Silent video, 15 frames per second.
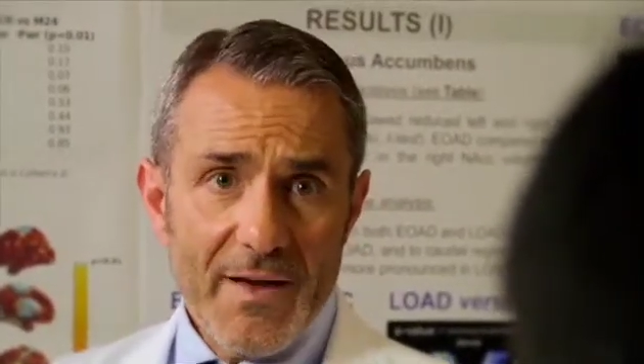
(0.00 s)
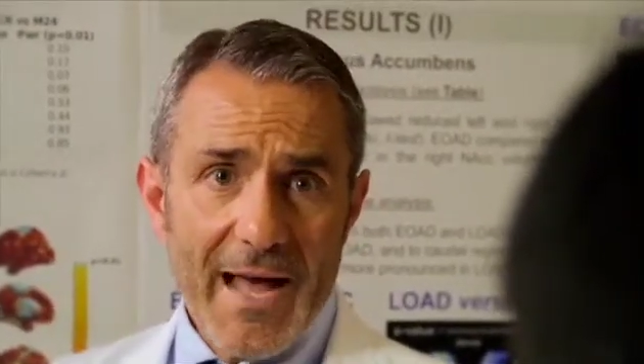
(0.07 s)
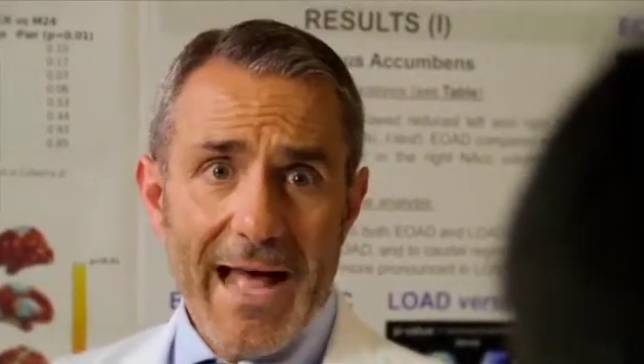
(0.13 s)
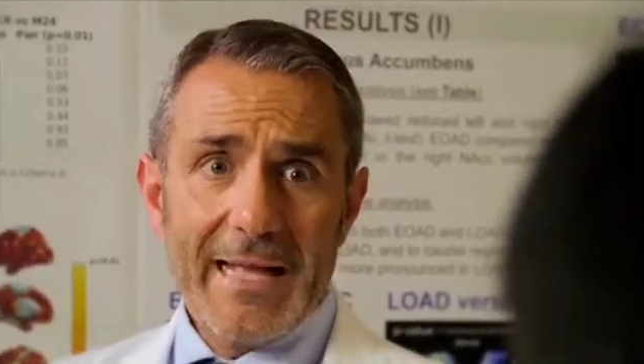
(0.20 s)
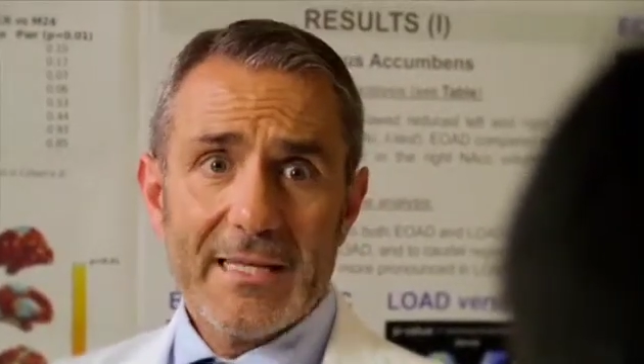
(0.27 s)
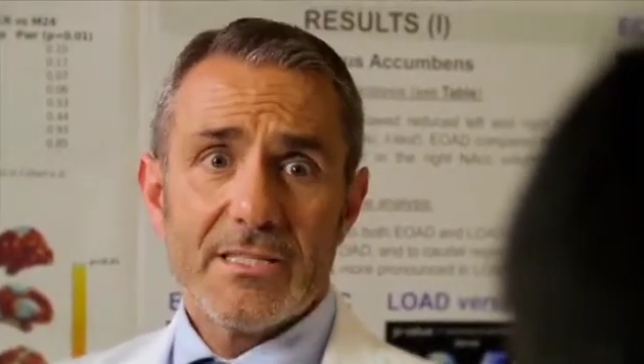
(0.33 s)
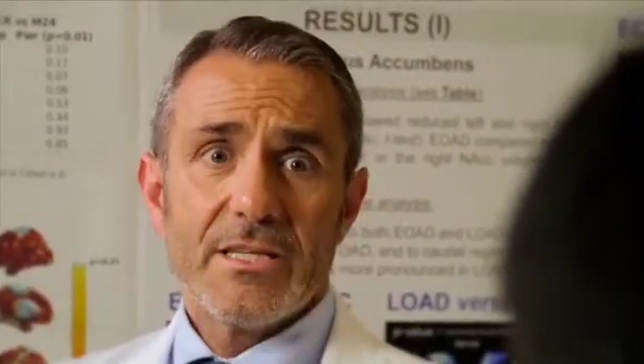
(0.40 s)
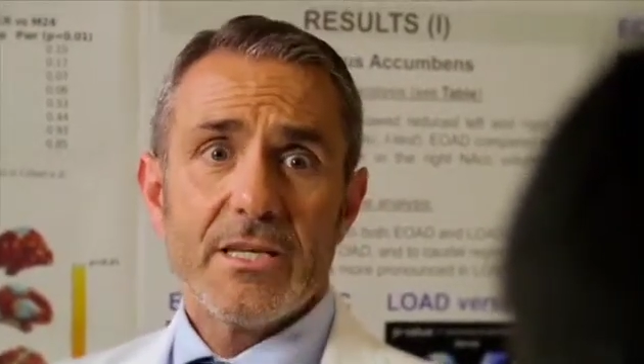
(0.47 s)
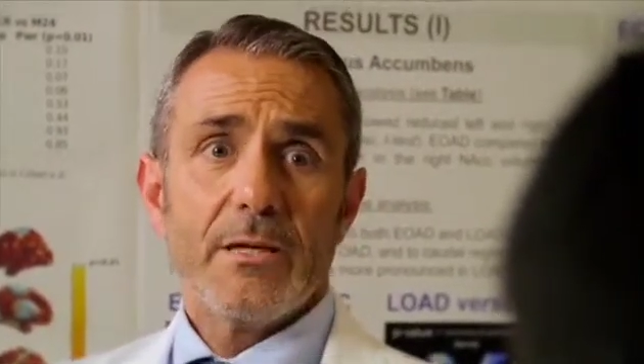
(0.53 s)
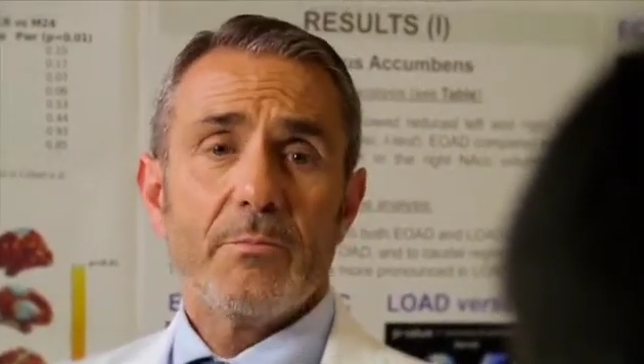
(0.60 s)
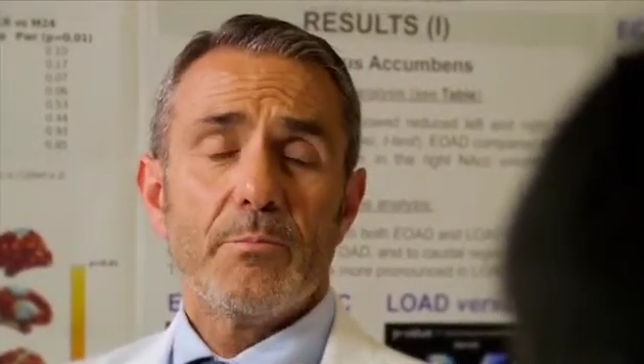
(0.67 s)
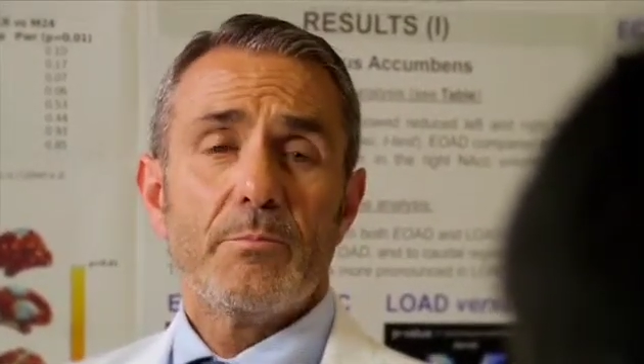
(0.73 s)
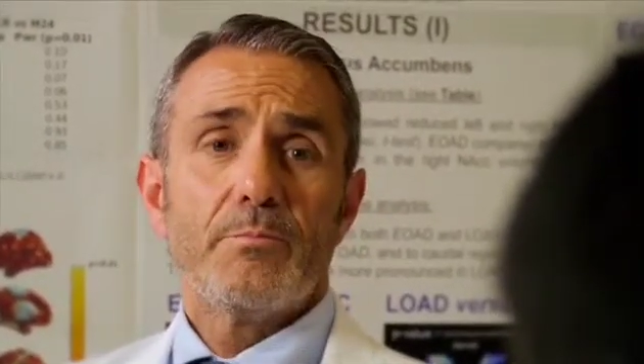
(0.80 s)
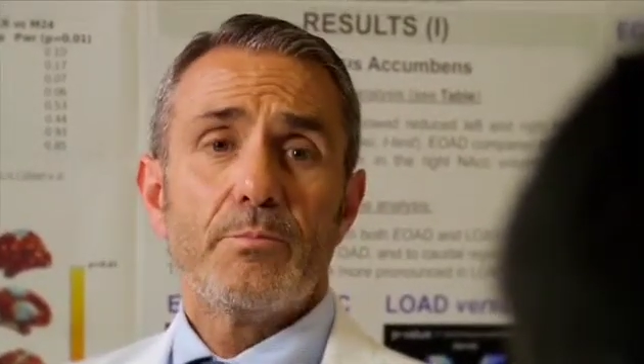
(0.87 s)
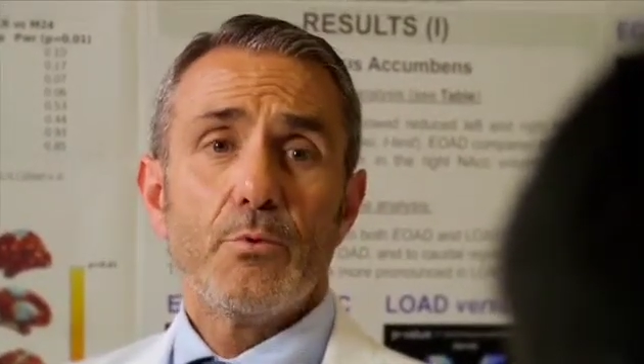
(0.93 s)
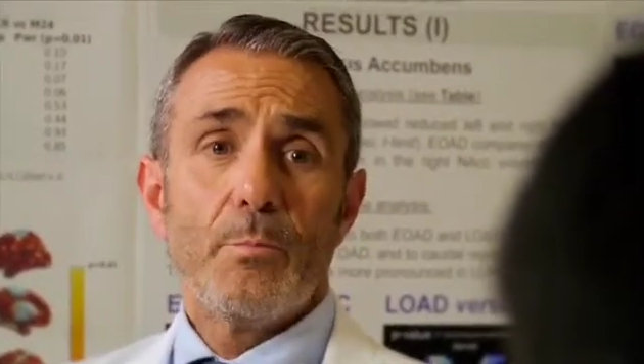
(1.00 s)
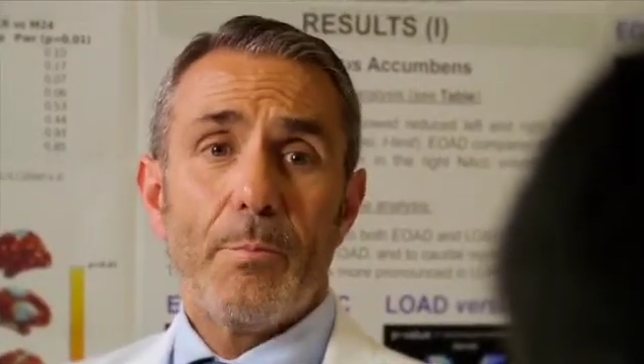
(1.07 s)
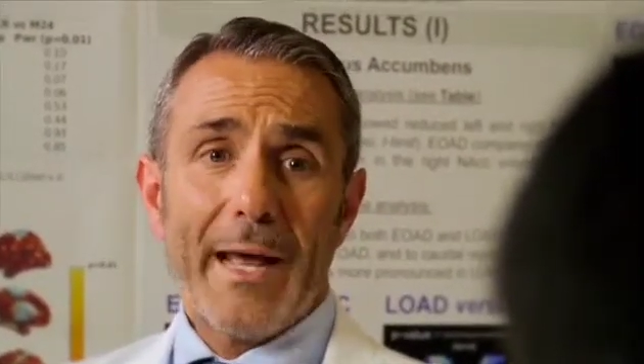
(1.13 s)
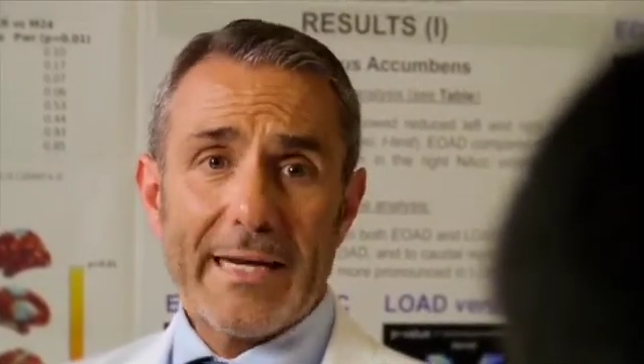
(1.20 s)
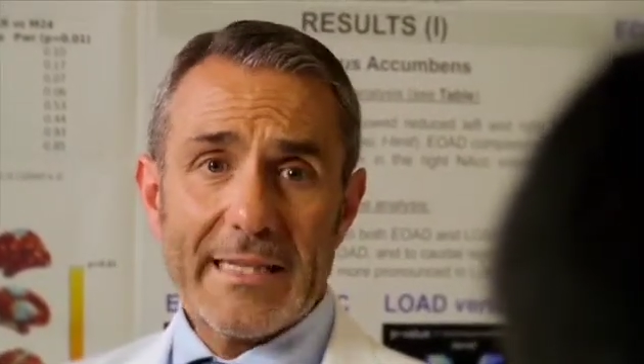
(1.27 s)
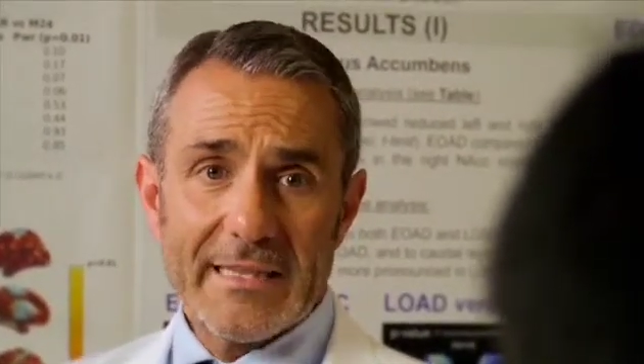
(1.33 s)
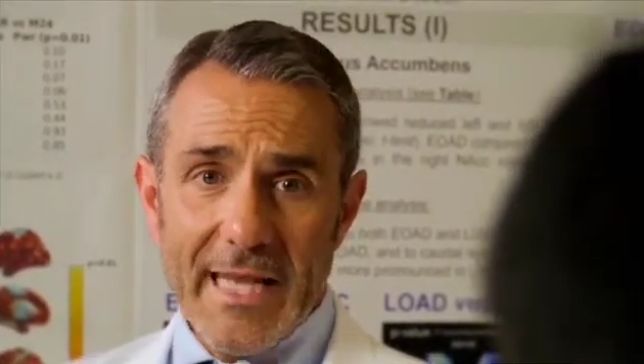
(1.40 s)
in family
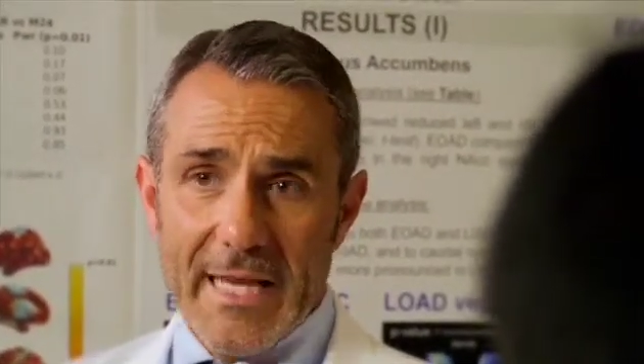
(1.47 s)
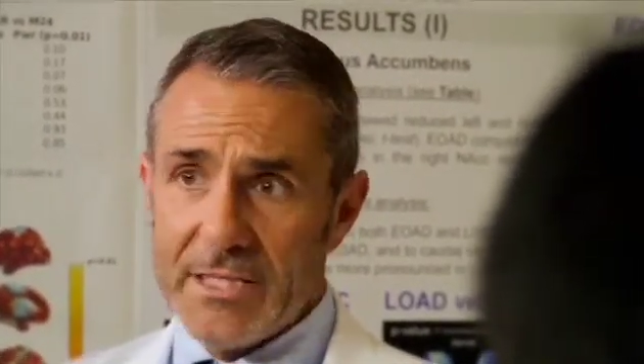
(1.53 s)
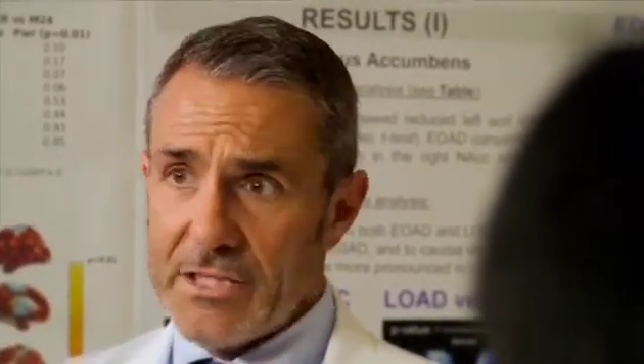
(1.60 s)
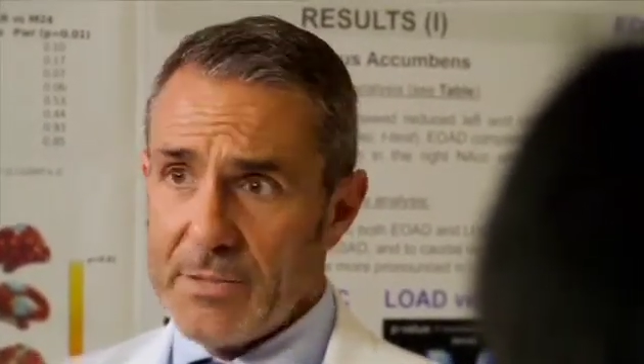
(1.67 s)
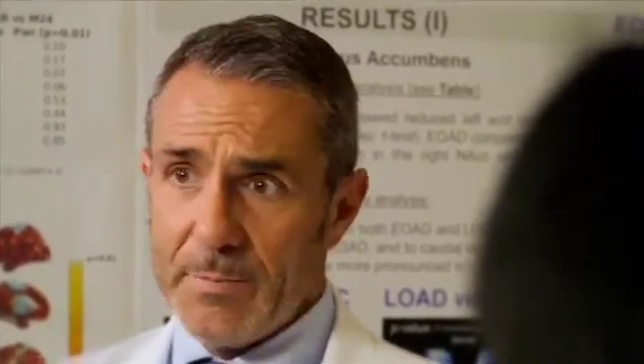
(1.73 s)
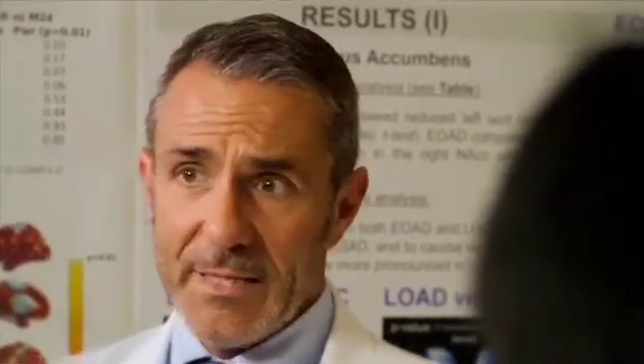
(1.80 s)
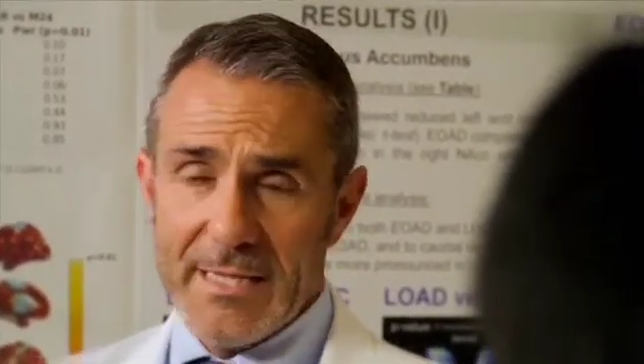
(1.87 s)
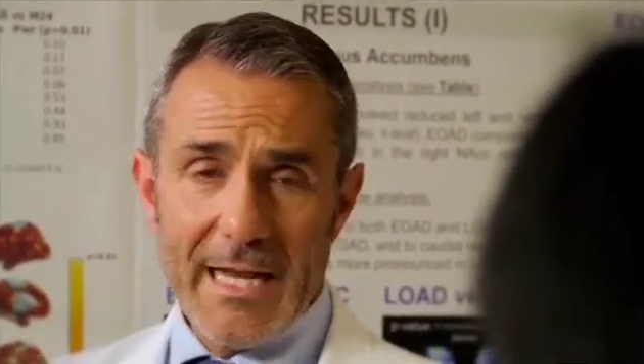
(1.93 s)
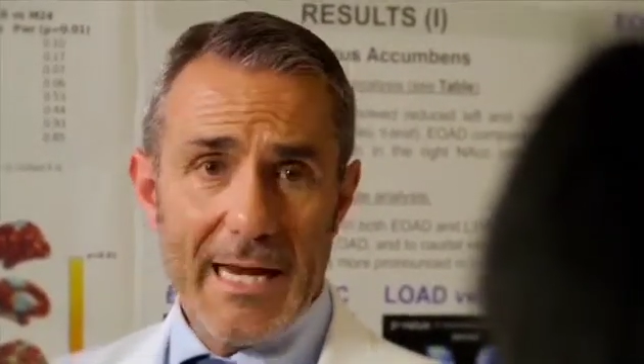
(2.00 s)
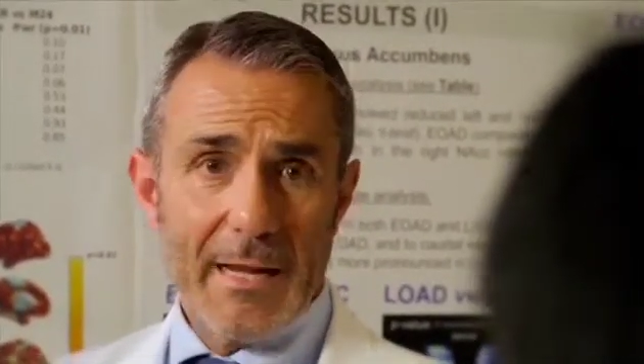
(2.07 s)
life generally.